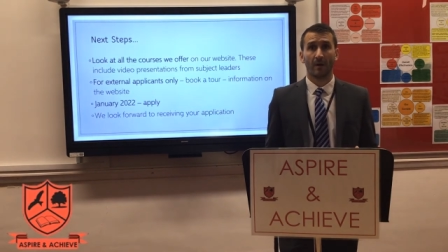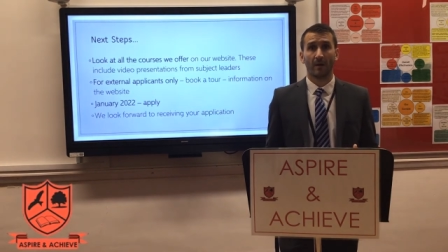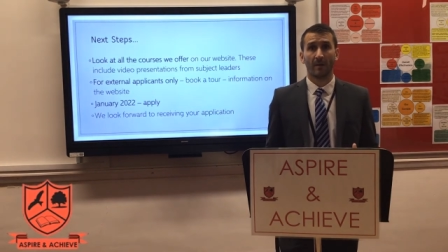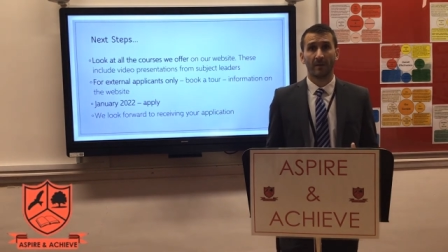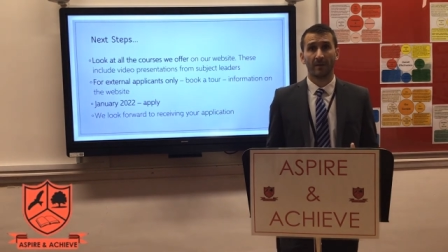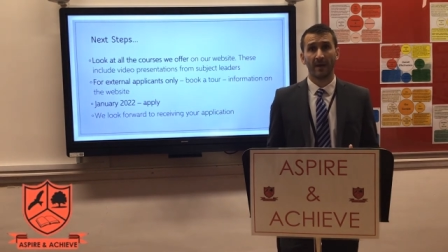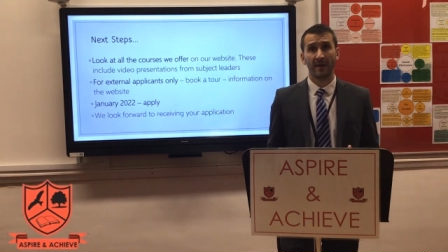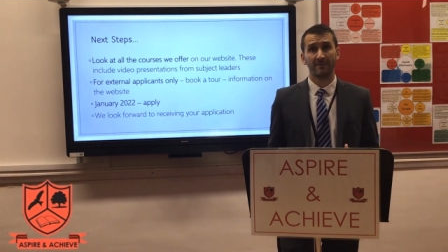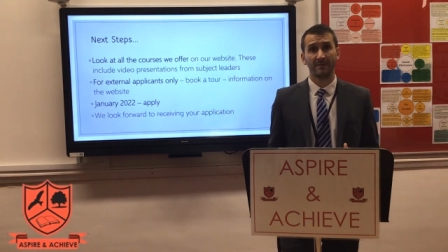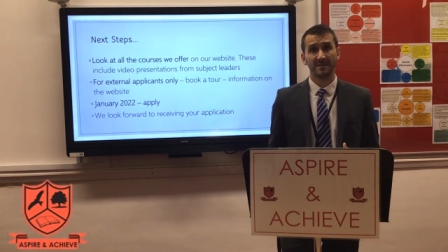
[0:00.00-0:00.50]

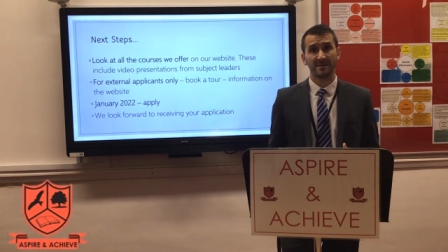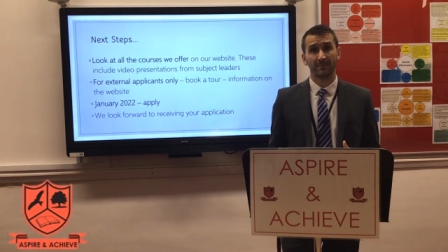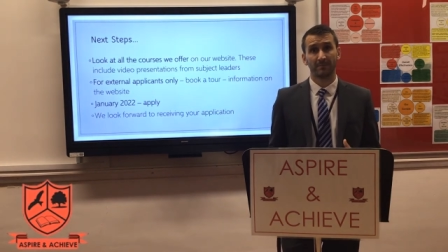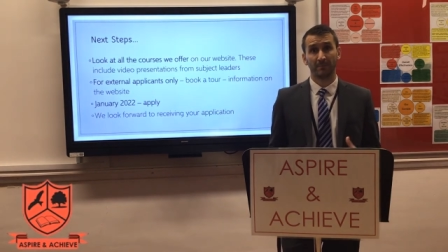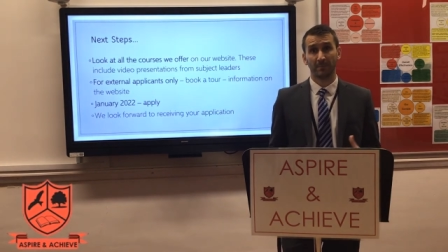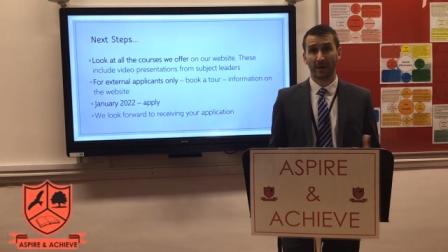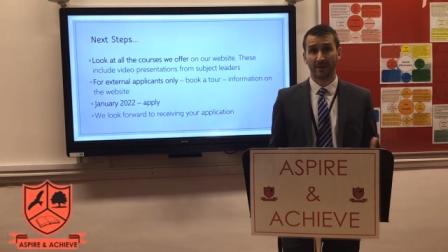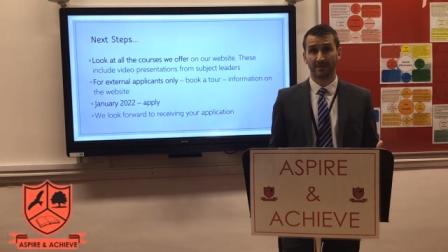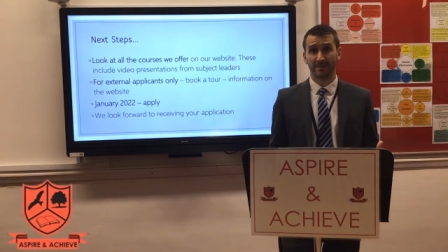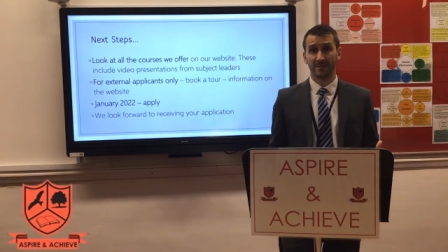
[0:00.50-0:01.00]
There is a
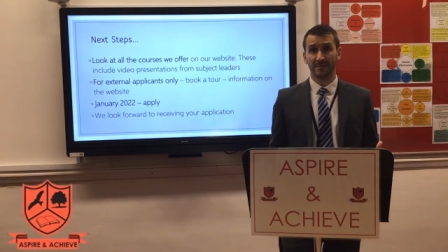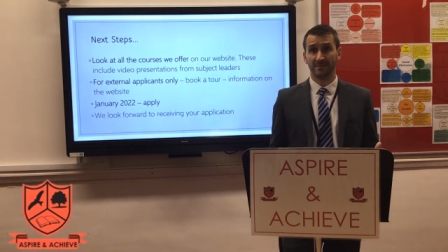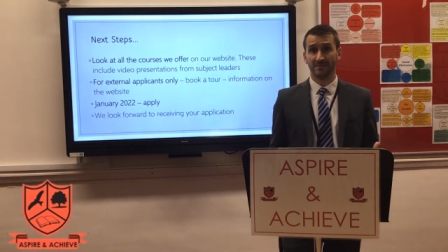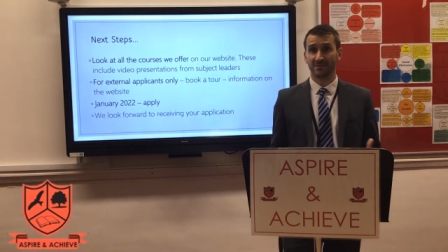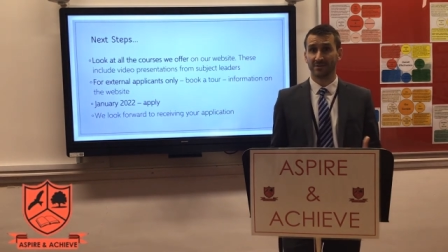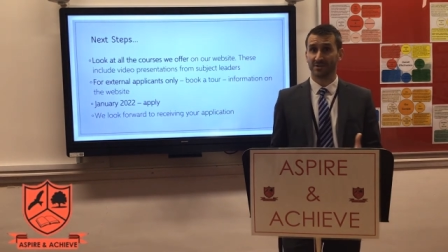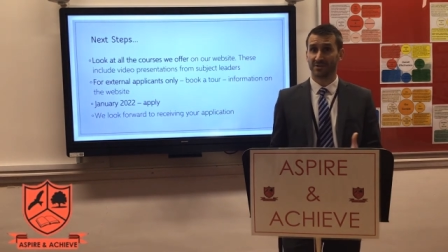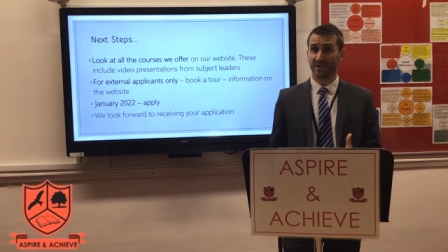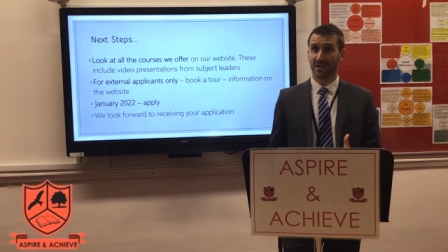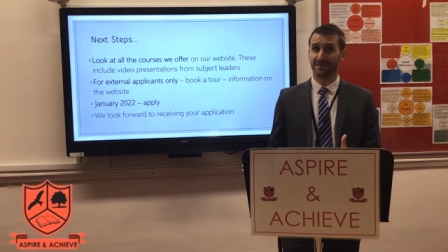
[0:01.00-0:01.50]
button
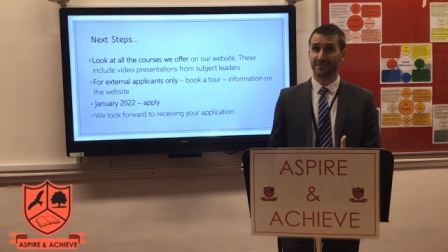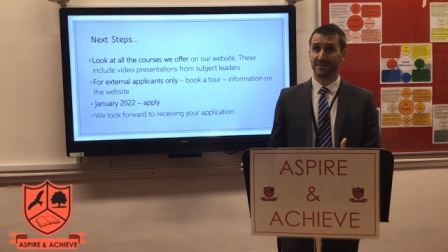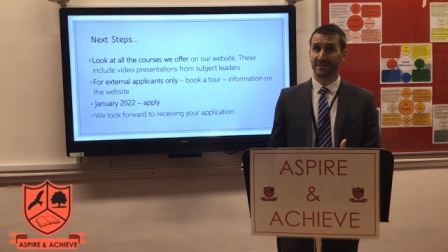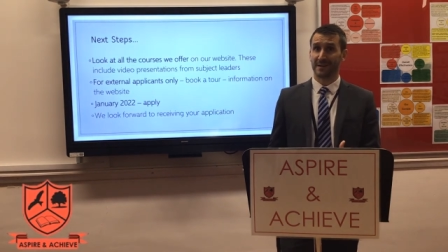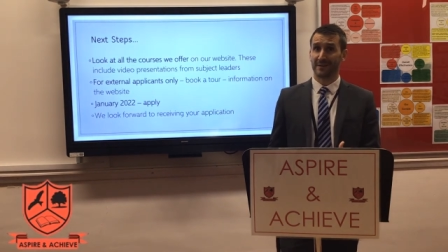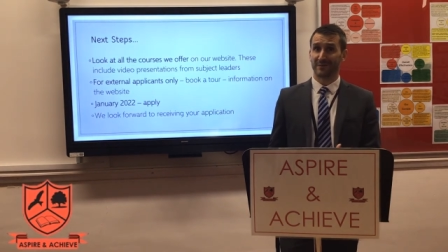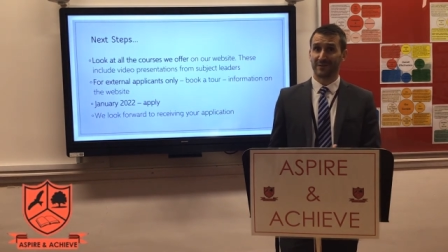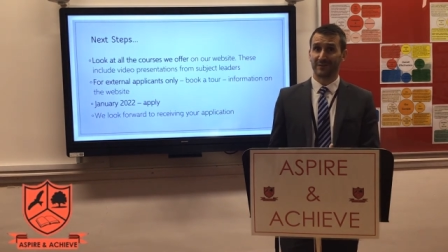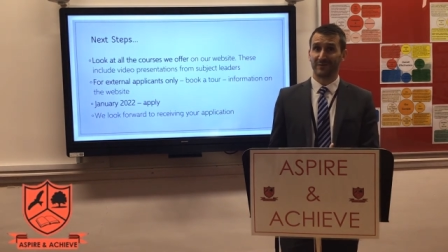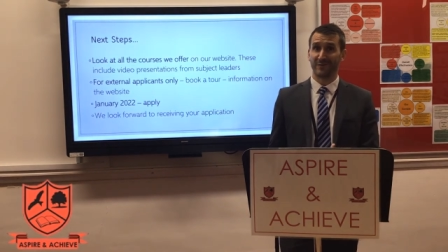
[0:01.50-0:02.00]
just
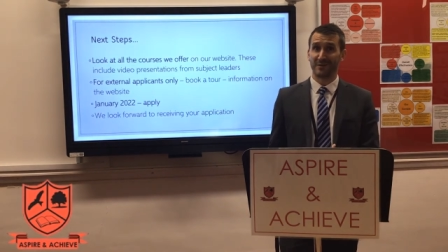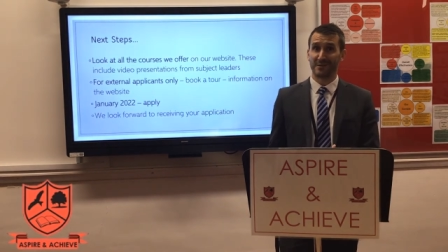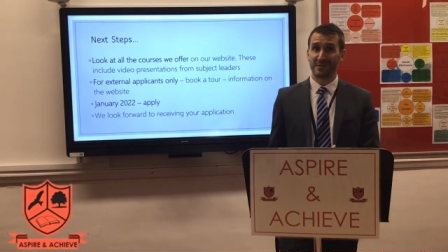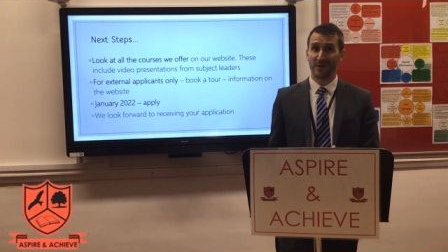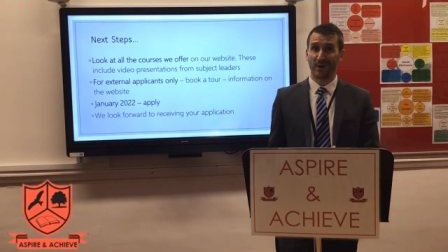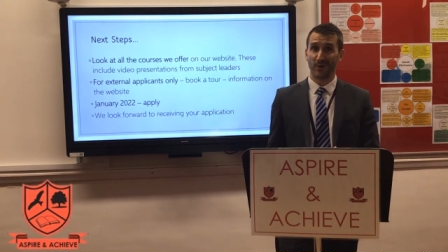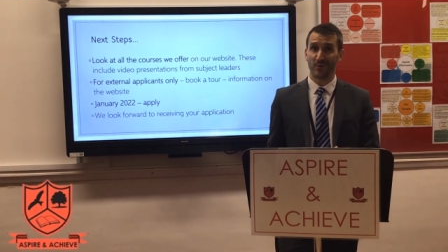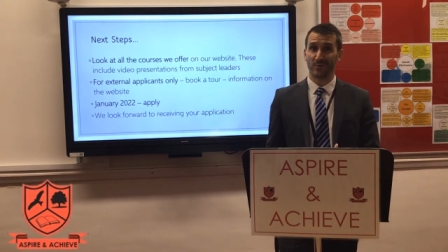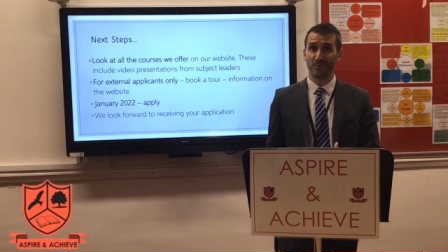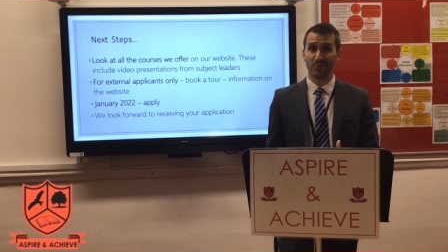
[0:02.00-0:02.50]
underneath this video
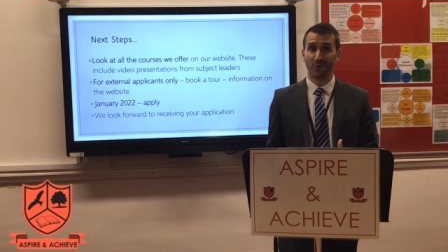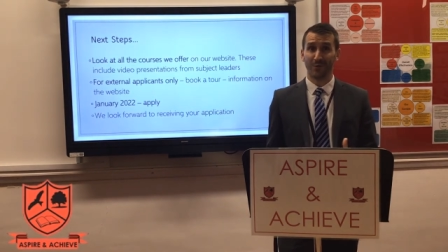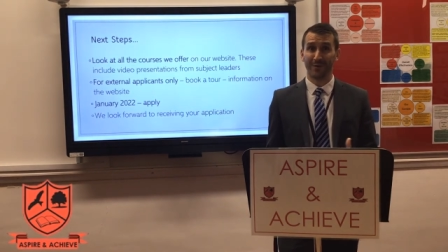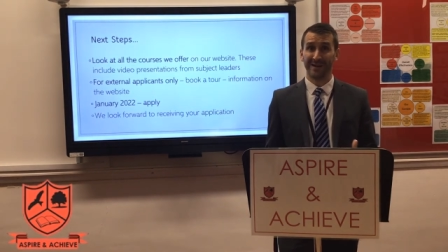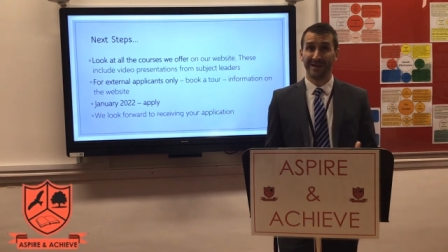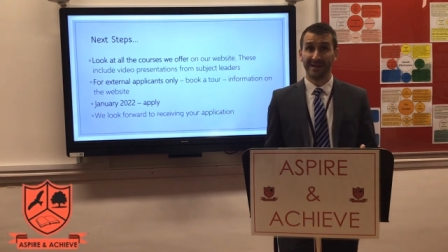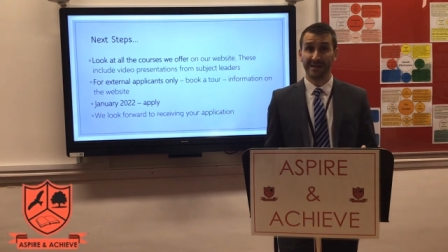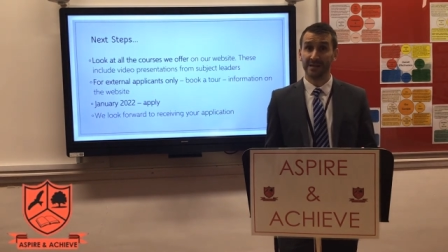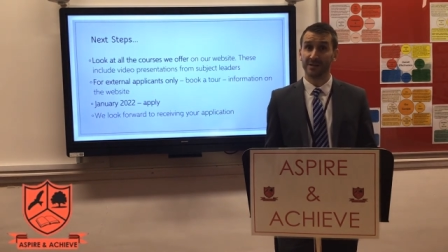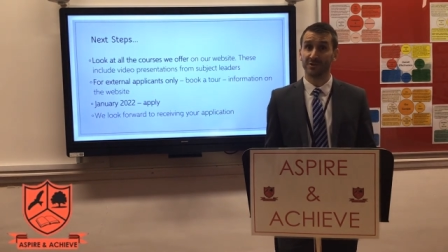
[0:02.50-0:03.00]
that will
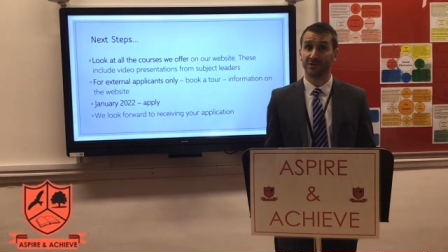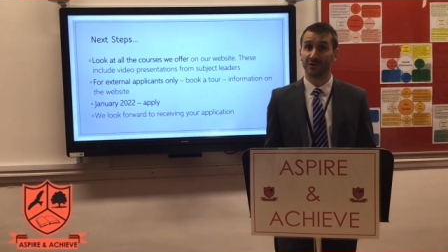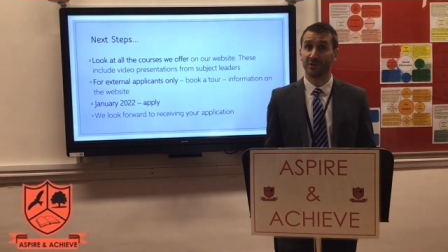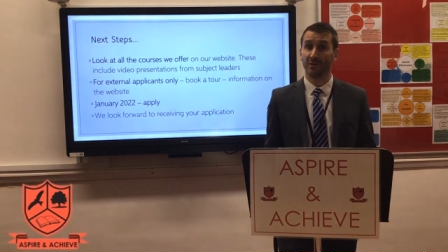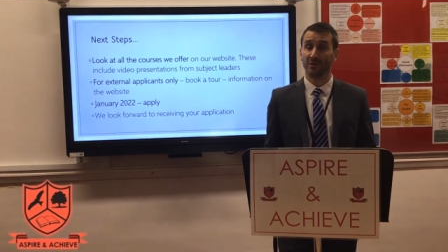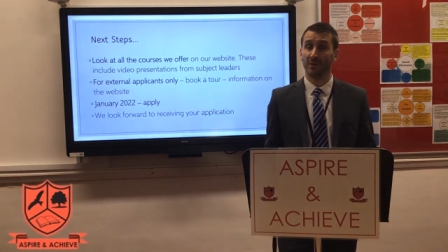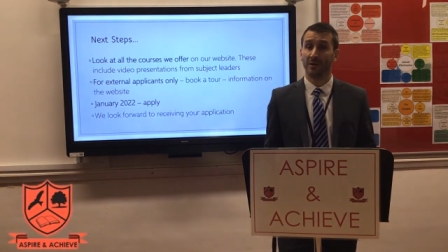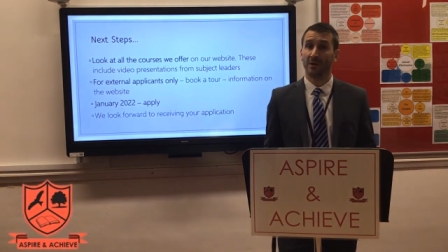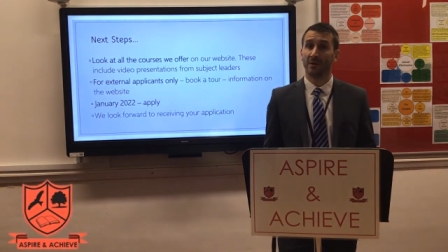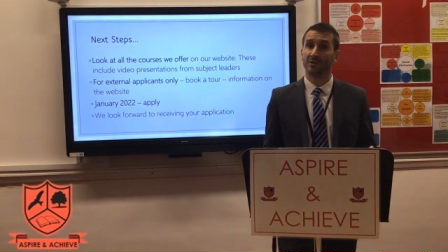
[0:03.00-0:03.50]
lead
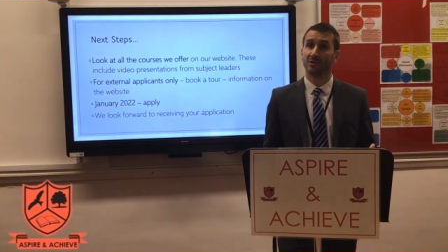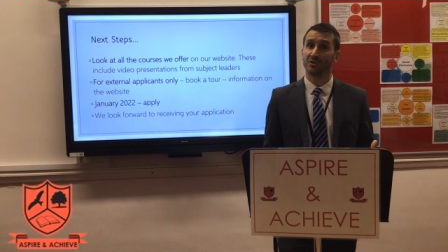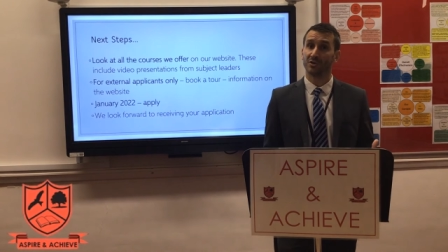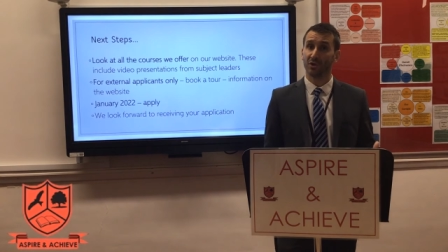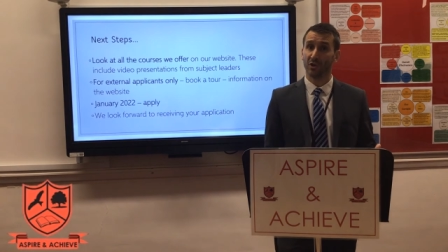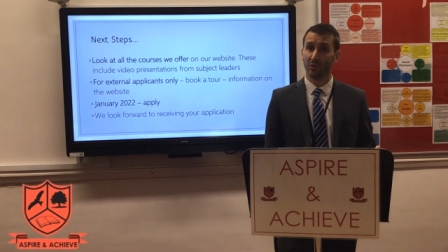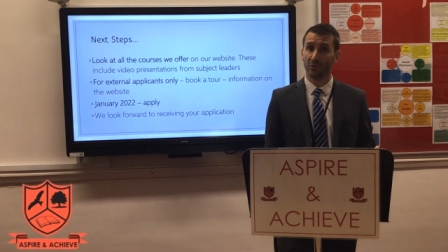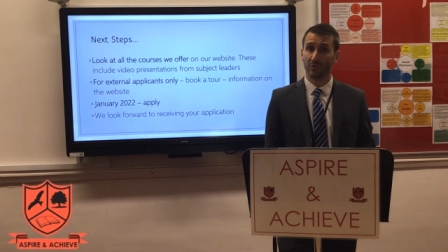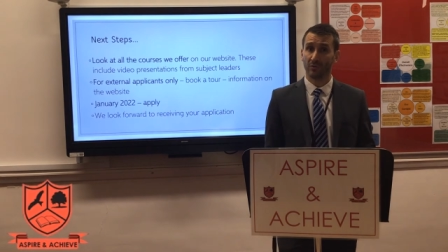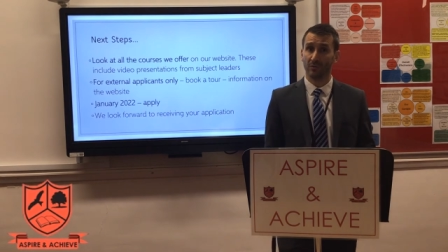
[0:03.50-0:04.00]
you
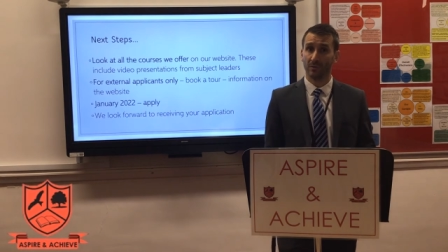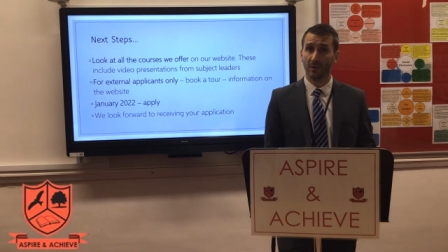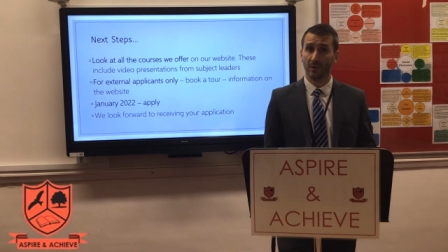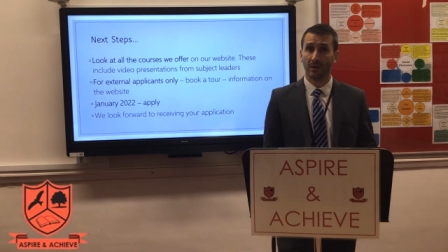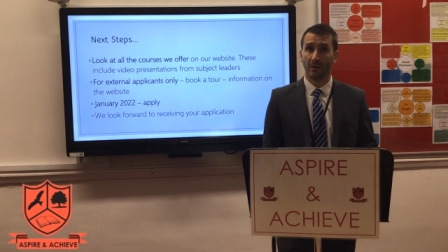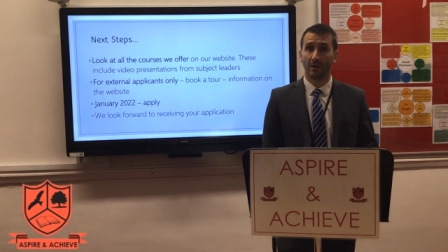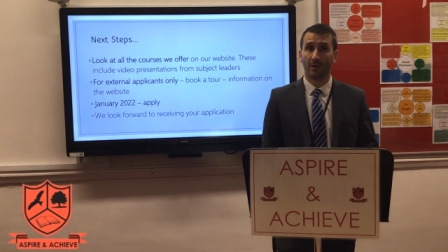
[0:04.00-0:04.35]
to